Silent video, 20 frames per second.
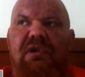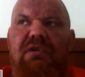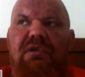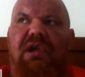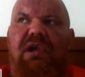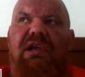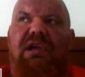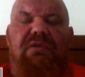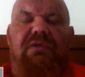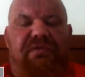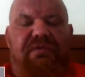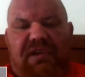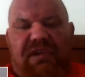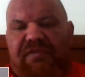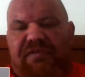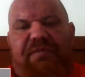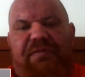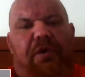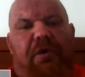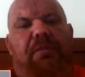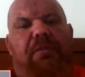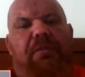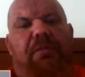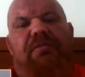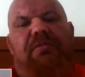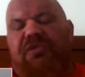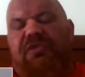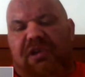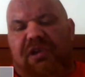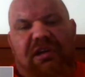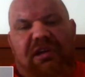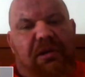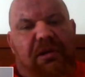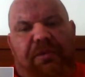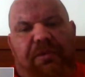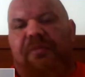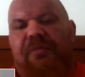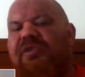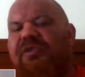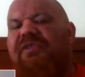like of liver problems or kidney
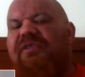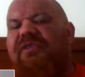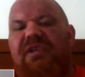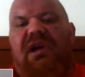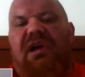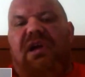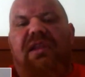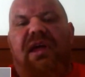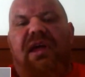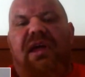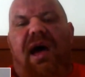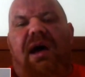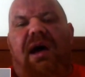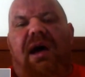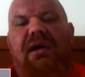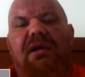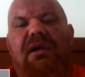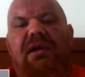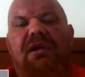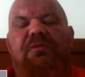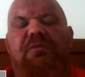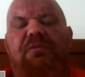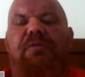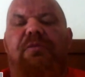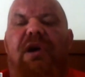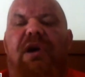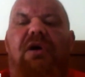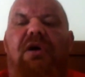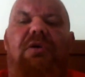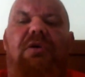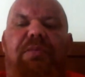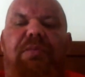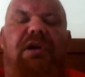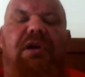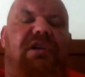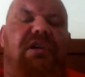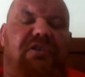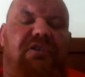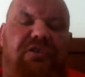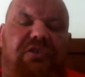problems or anything like that, but my whole
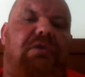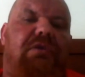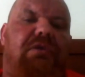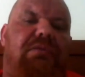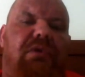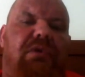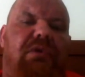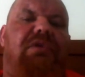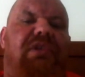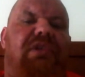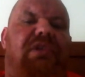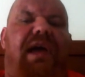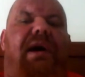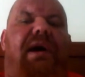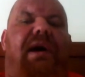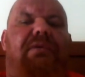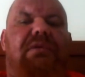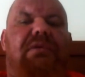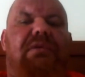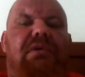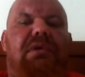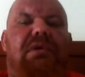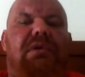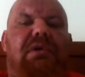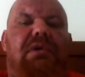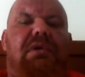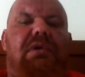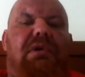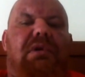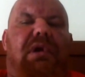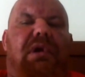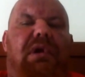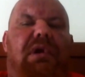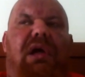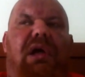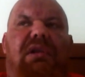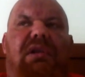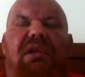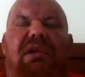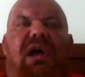body just got run down,
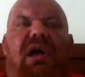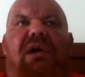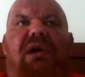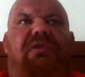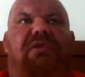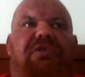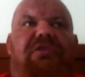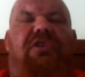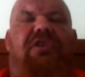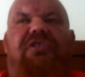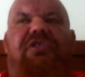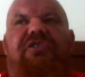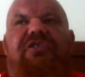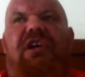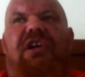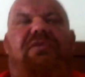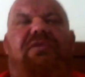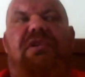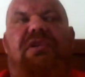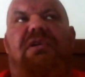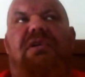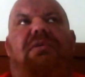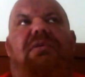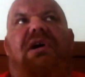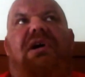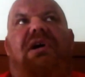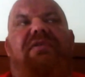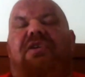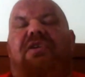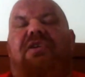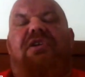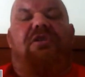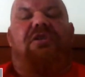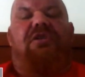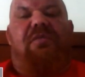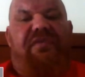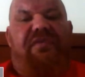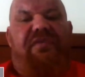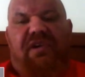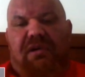and I was got to the stage where, you know what, I've got to
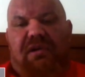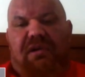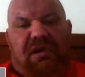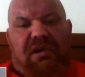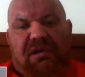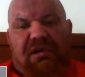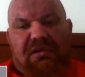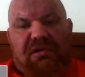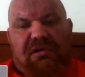come off anyway.